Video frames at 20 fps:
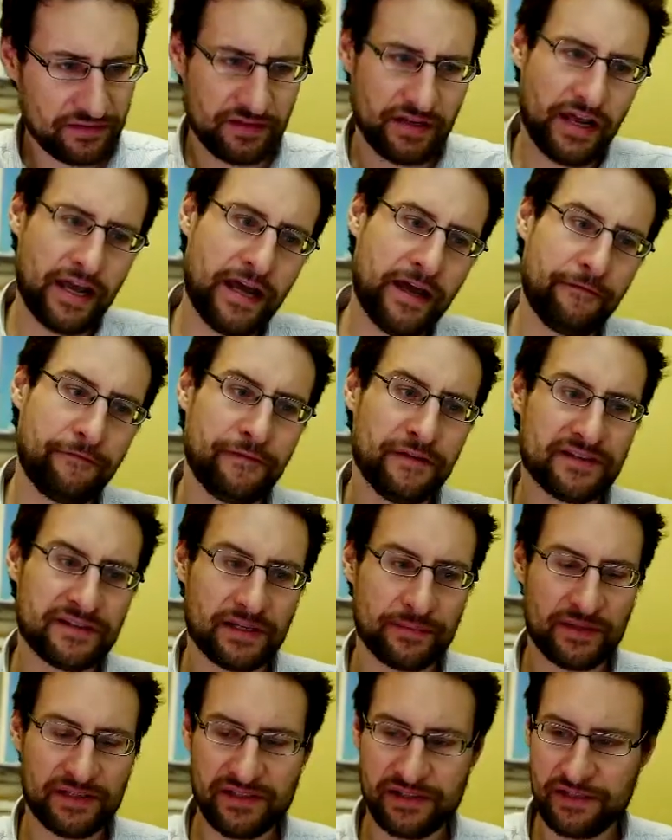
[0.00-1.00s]
have here
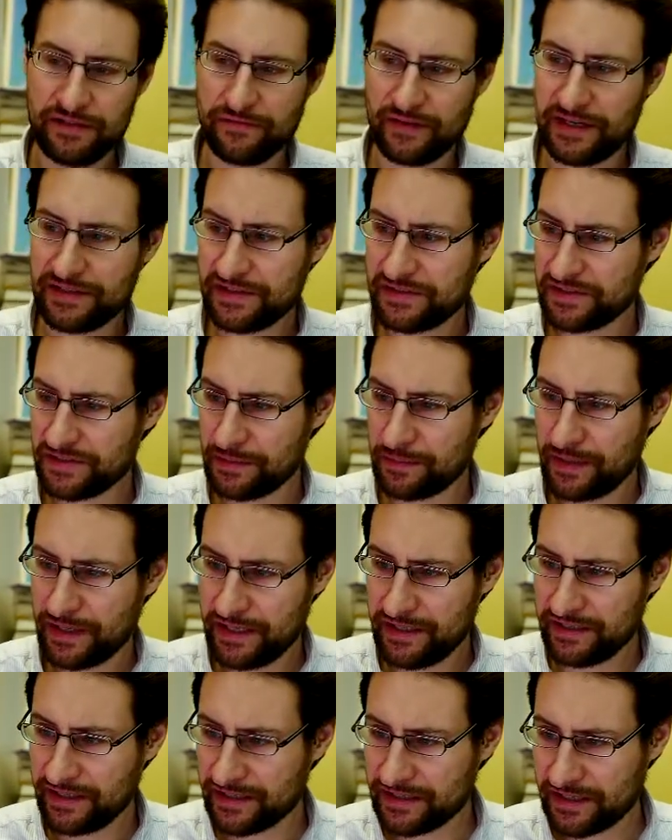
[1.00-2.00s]
some other devices in
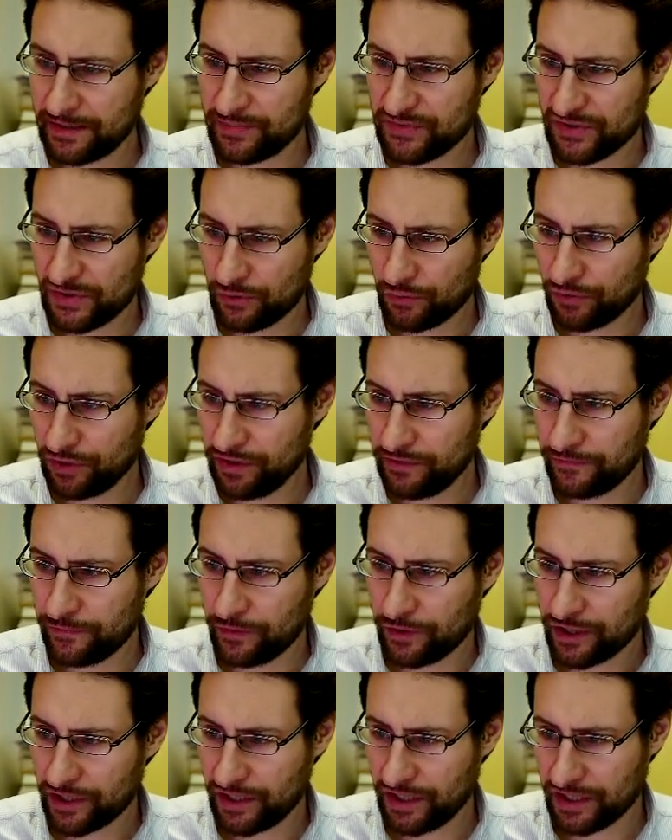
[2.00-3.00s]
mind except the only
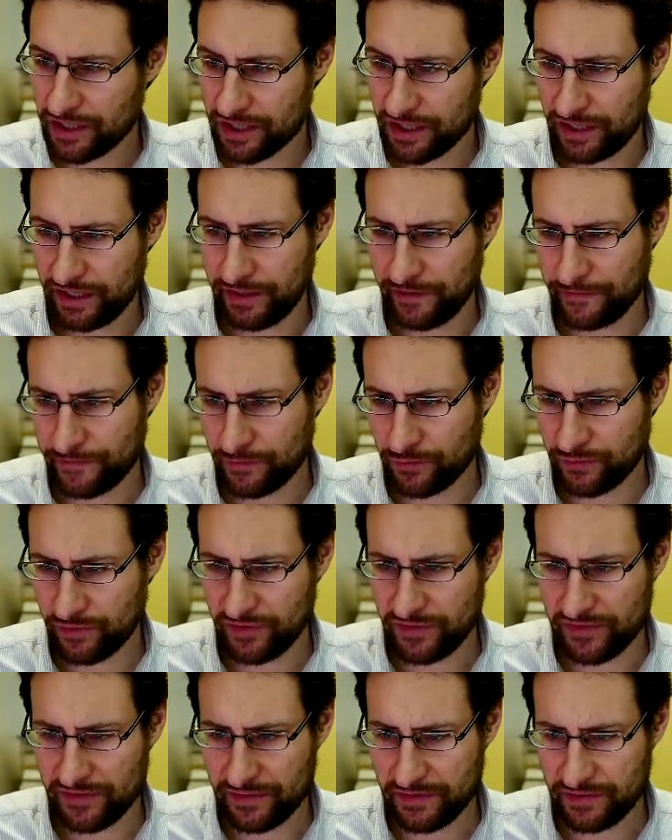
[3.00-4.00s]
working
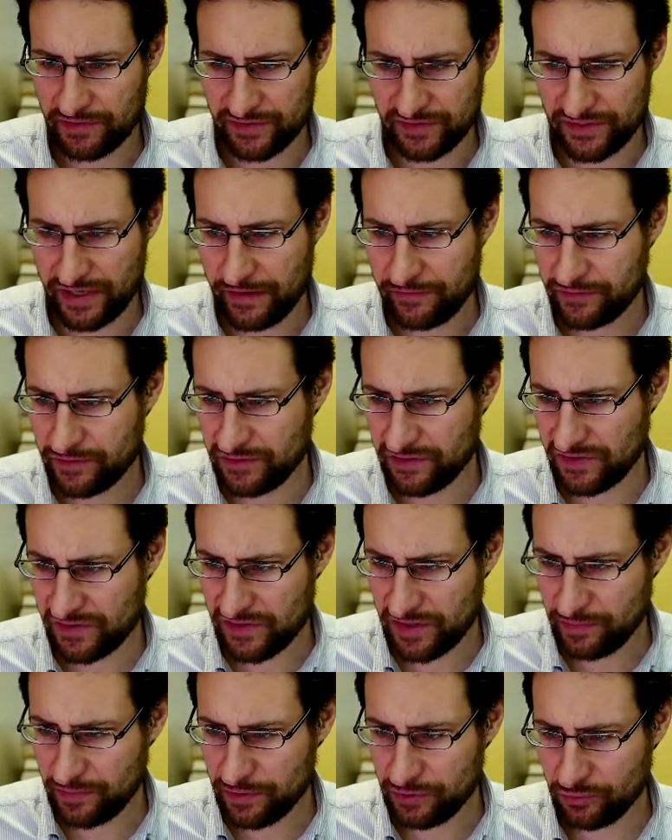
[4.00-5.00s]
iPhone 7
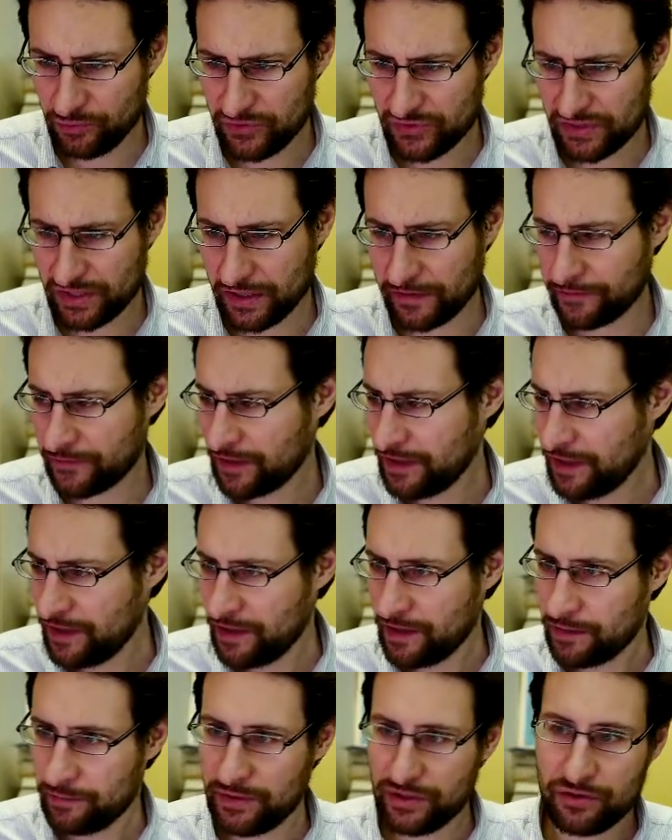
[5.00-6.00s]
CPU stuff,
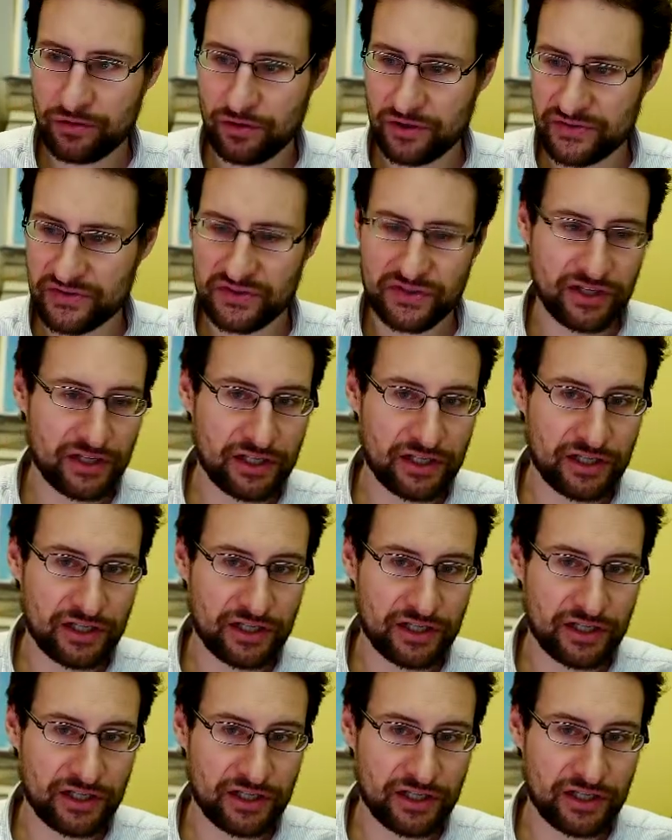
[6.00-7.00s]
because
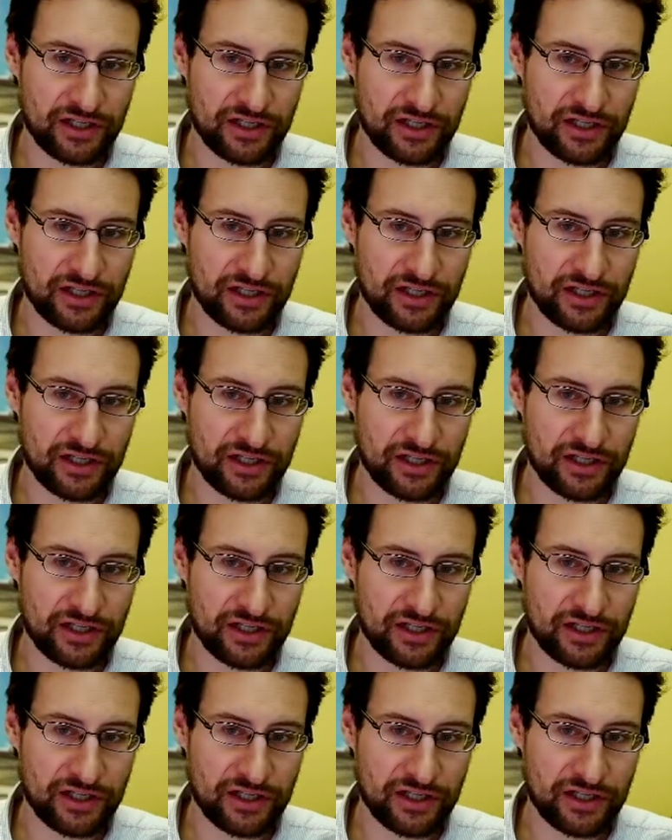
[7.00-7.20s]
clearly